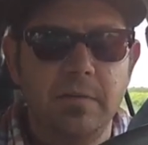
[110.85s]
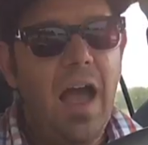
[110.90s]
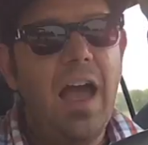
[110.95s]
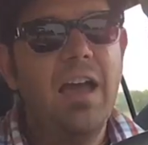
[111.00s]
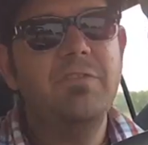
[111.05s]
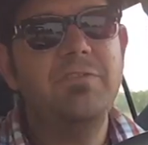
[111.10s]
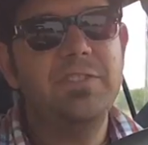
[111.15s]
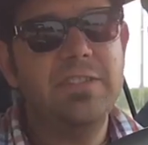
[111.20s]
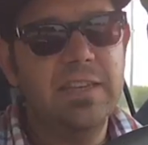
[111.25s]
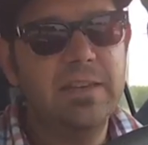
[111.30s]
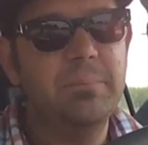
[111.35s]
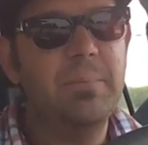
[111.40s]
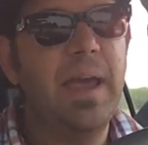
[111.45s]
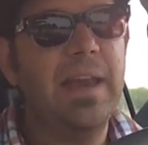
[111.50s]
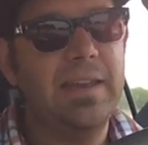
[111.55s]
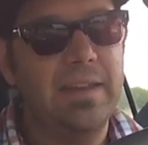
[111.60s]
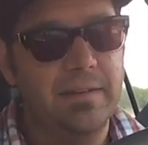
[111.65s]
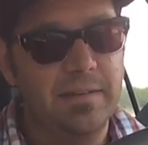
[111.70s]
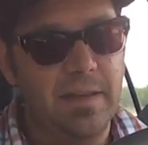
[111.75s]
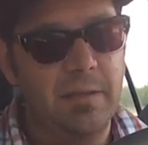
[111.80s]
I've seen
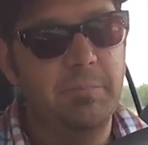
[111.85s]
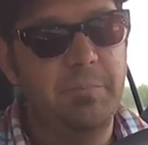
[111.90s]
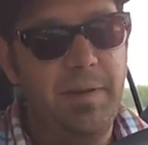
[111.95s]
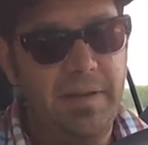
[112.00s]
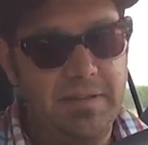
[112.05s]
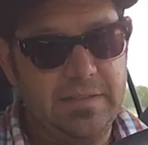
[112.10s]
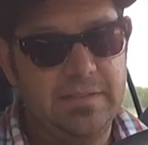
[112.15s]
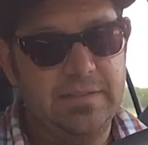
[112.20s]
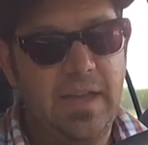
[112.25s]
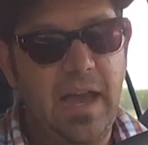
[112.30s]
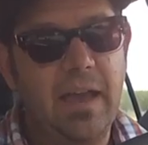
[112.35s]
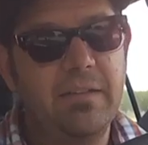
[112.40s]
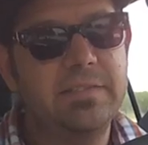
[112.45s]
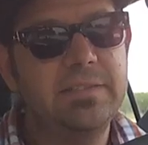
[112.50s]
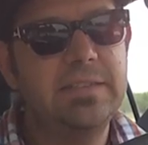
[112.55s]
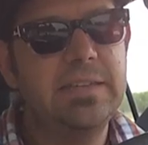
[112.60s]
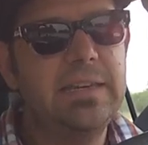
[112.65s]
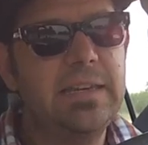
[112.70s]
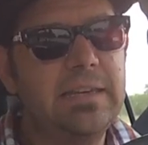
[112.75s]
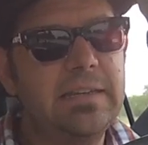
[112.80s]
many Olympics. I've
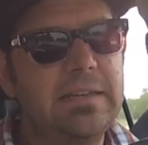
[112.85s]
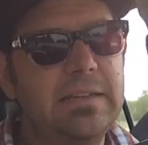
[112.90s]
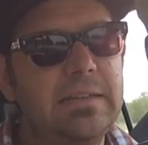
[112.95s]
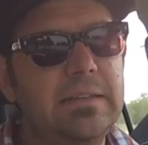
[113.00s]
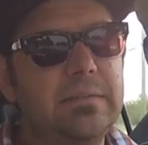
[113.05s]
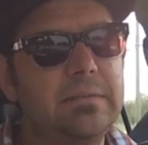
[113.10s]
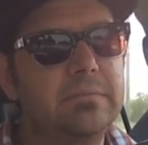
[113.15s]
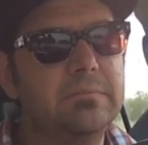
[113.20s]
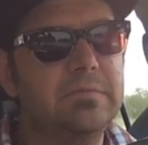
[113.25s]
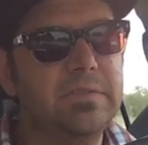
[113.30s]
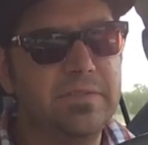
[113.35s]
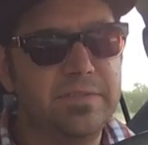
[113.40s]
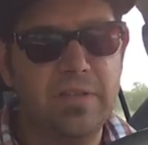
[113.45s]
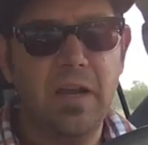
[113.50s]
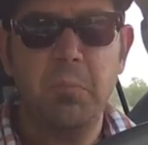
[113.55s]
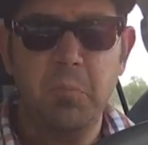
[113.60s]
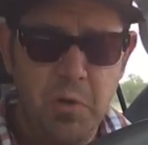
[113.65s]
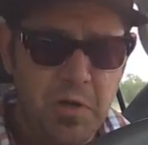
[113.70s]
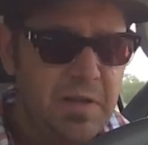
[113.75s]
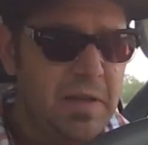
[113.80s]
seen
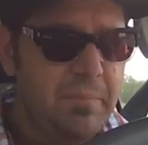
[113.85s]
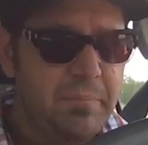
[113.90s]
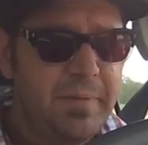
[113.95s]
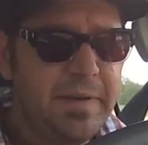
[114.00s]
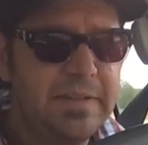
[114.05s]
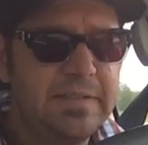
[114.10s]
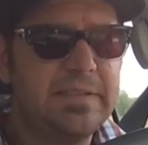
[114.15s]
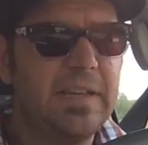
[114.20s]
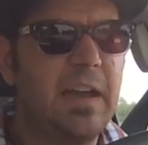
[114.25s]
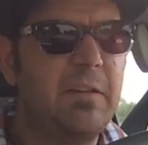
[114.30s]
Summer Olympics.